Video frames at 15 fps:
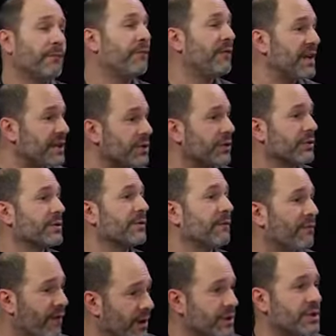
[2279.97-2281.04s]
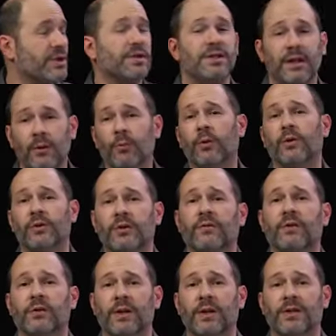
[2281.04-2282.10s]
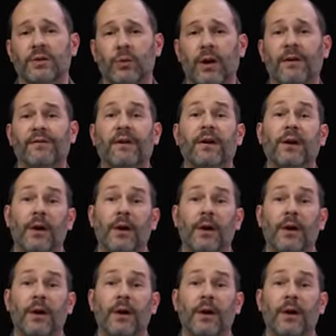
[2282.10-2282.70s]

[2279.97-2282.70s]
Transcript: features and functions in Windows Server 2012